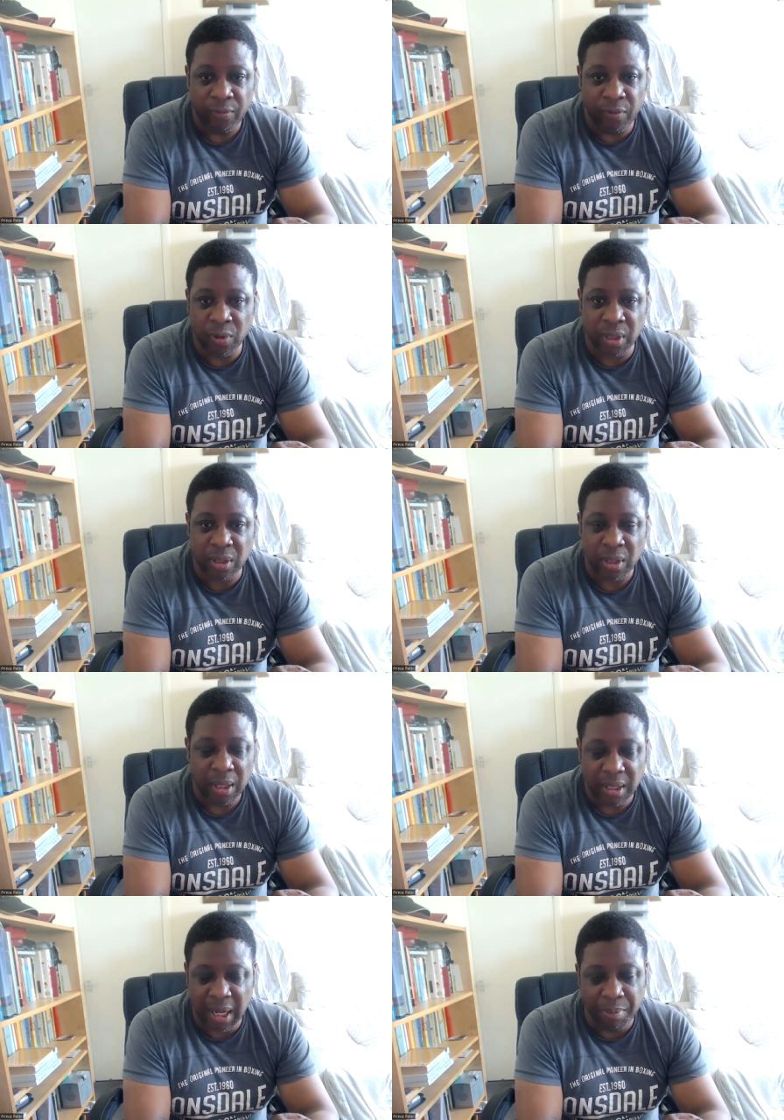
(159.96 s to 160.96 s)
for this
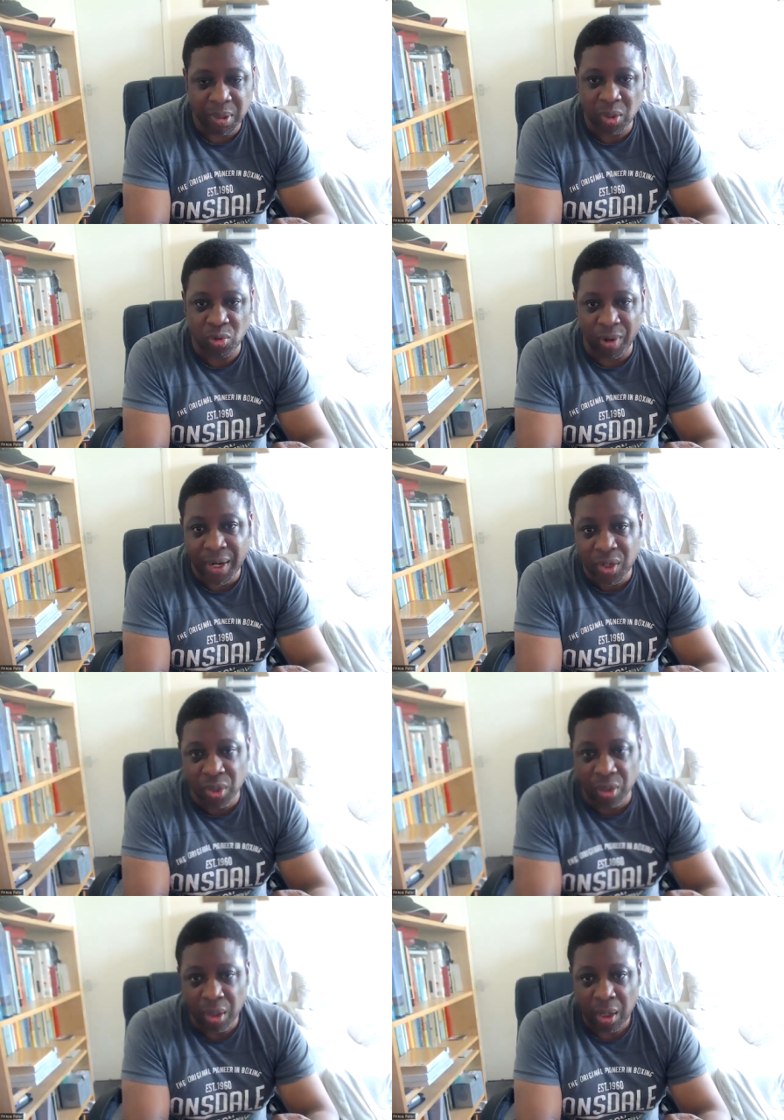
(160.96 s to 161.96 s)

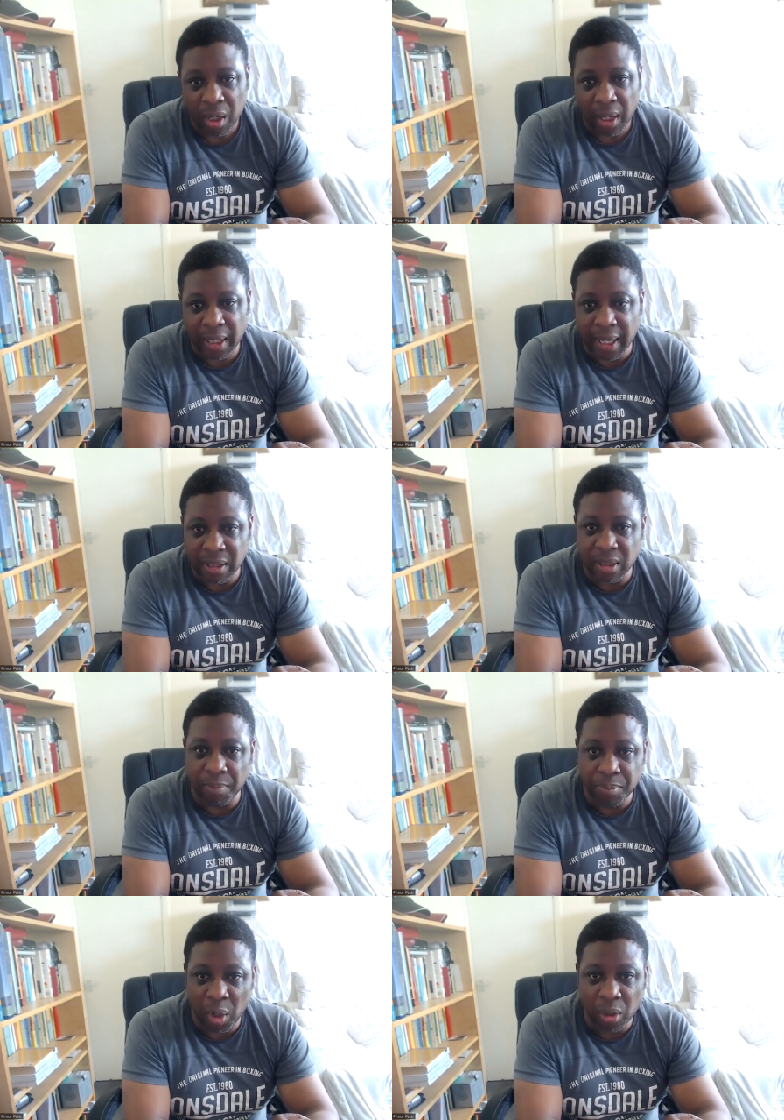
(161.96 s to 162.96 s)
demonstration against the
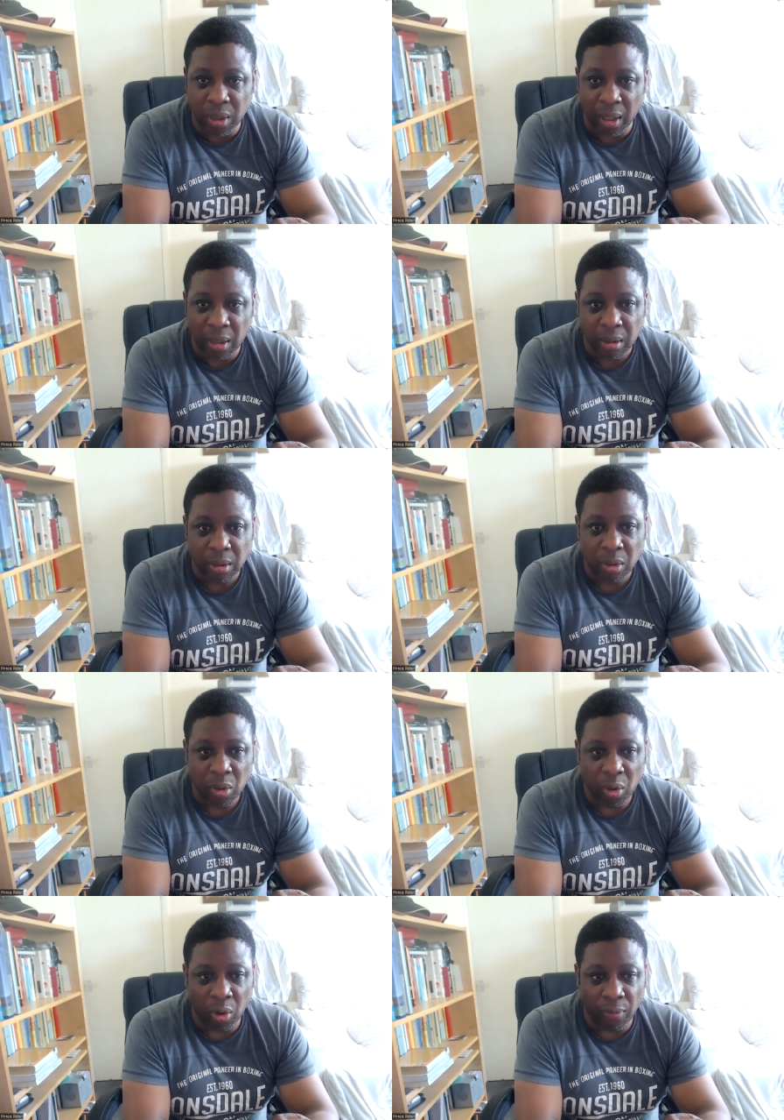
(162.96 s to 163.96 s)
murder
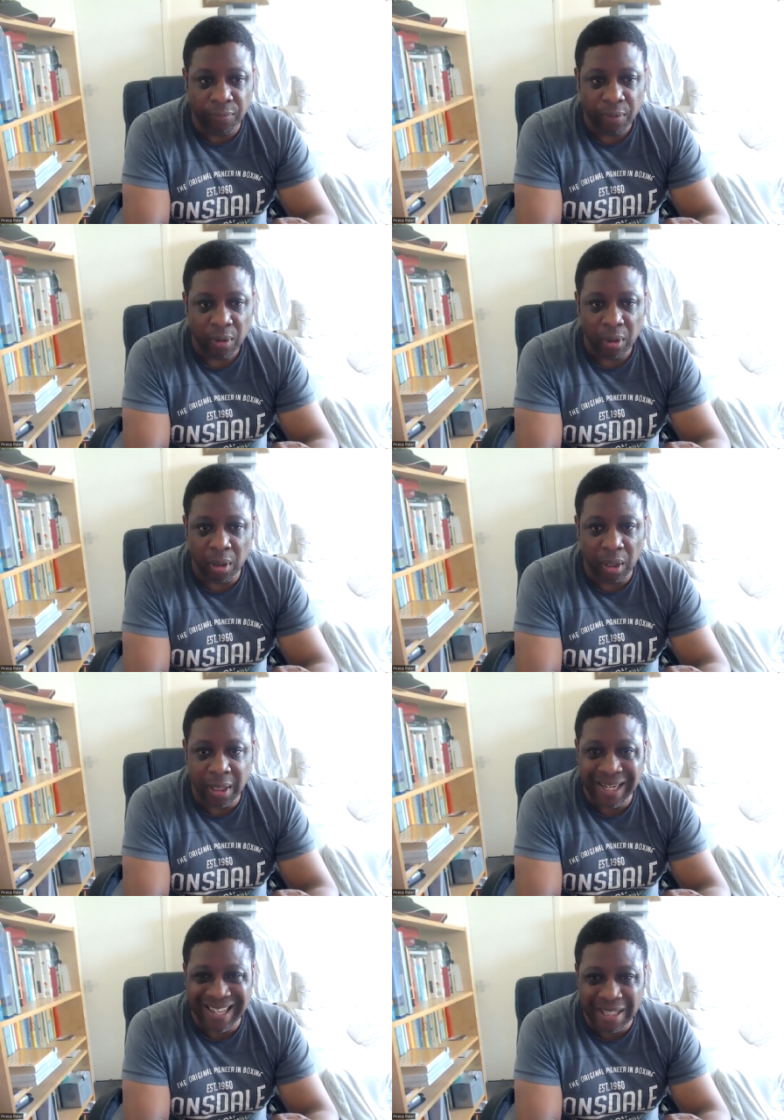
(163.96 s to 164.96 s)
of
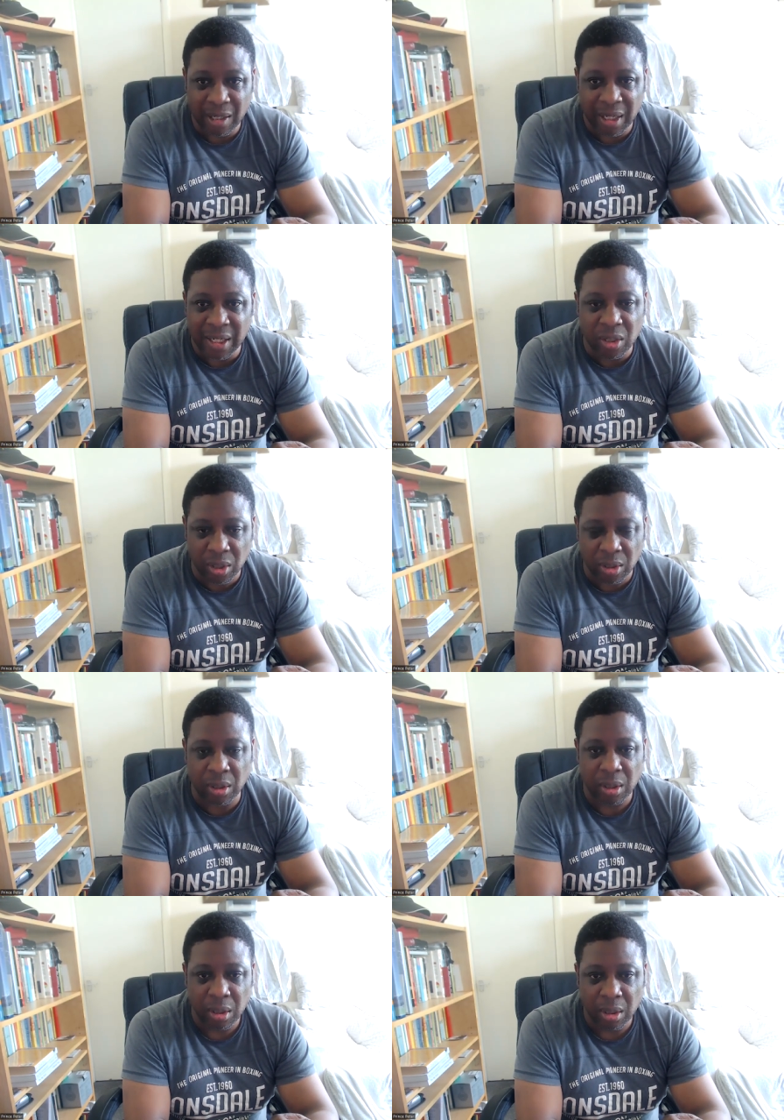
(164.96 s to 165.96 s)
an in
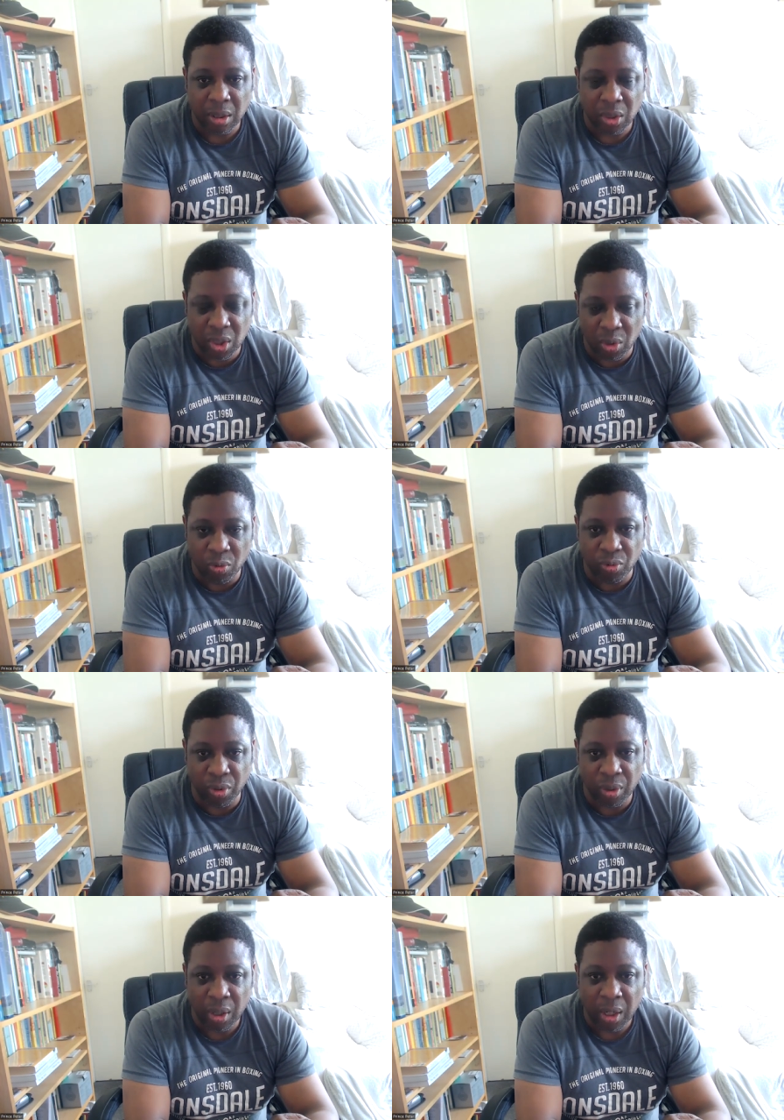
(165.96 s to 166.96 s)
innocent
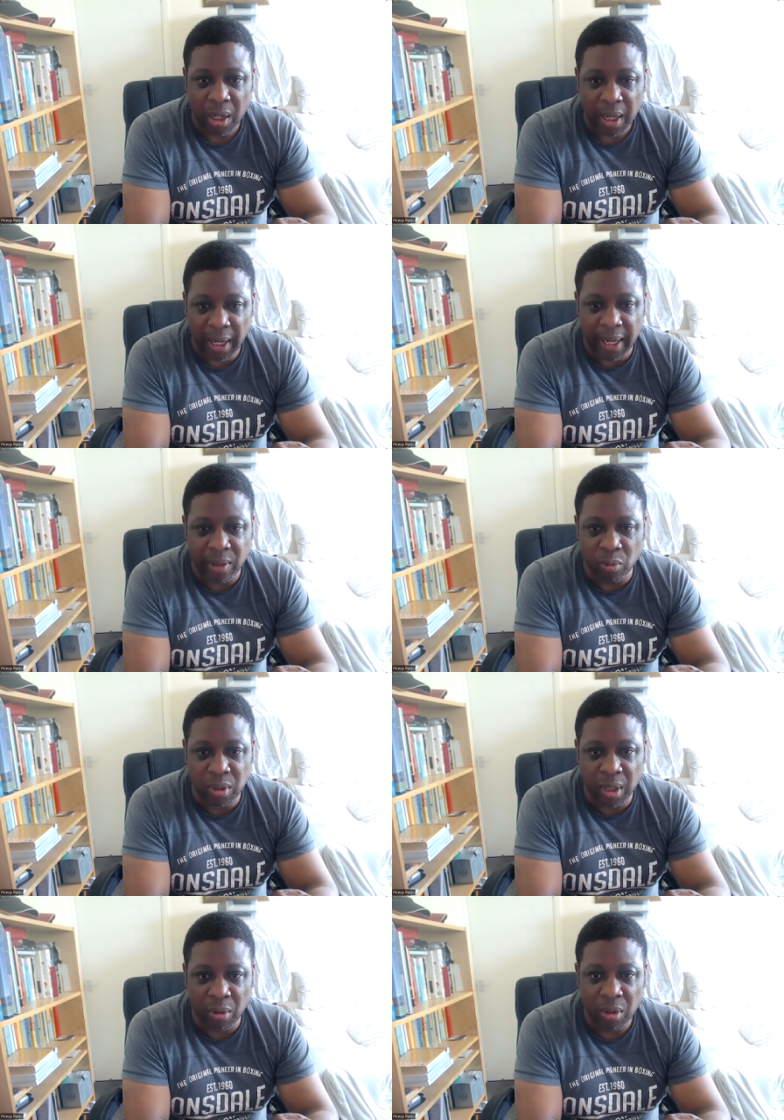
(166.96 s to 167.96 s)
children and
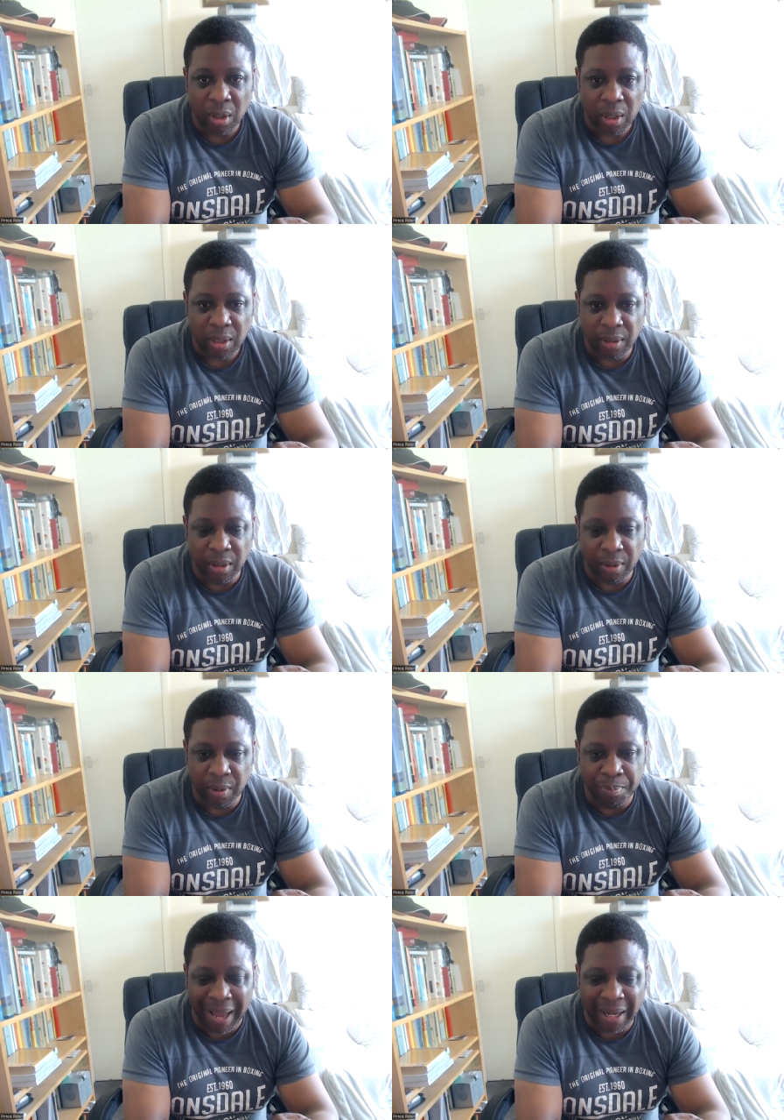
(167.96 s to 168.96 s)
also
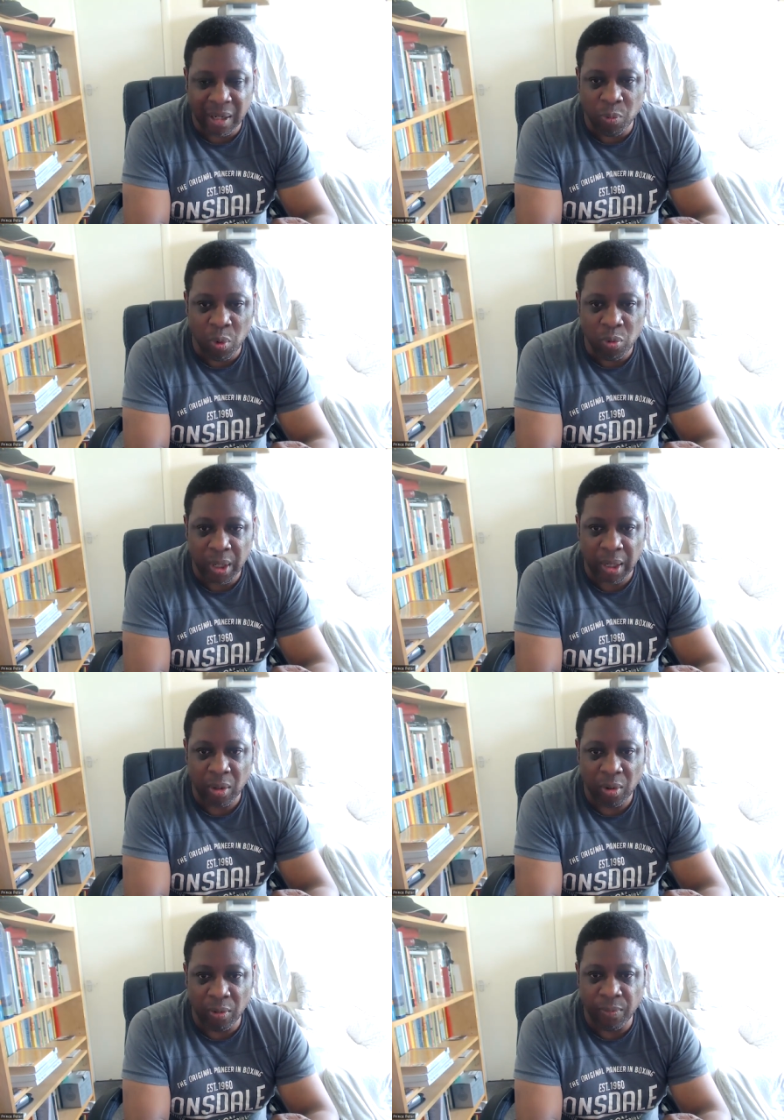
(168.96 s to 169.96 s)
the badly
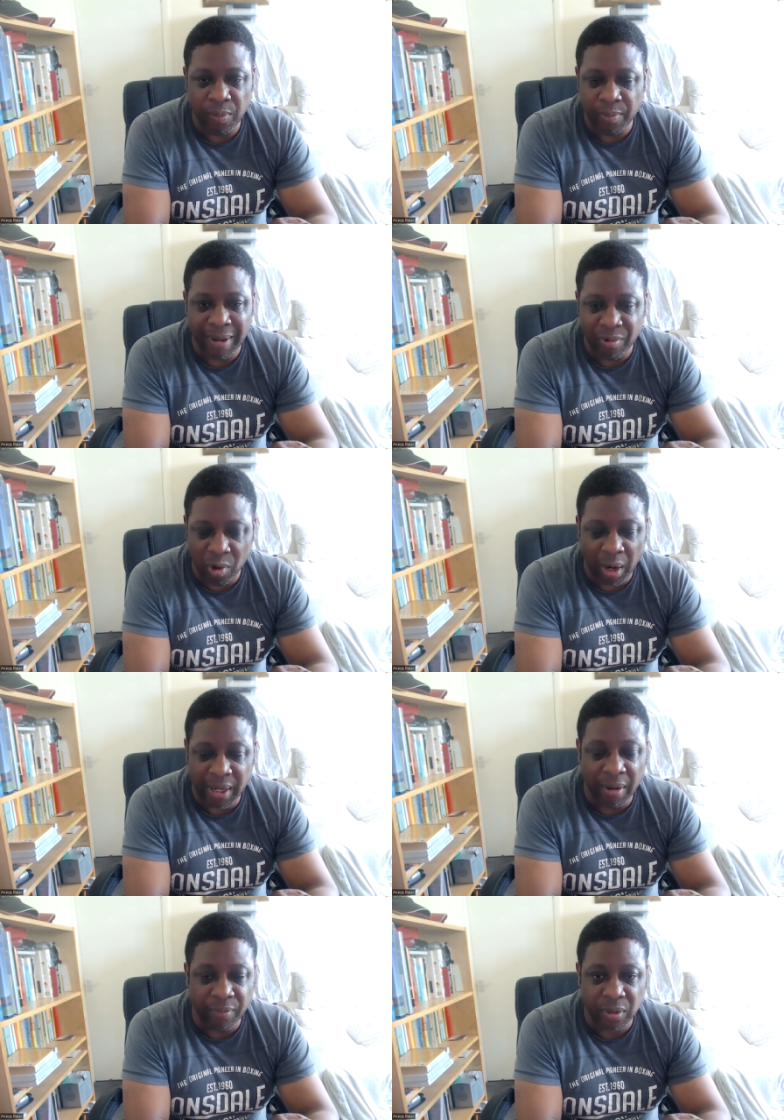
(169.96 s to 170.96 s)
wounding of around
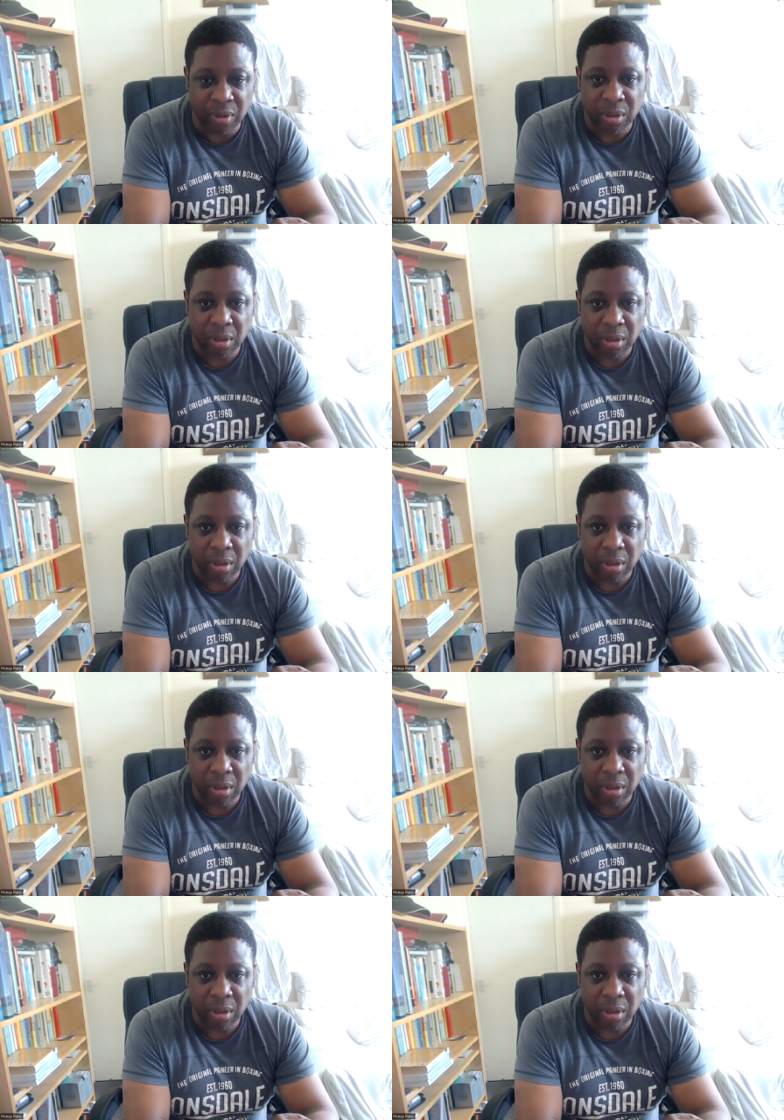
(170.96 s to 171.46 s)
nine others.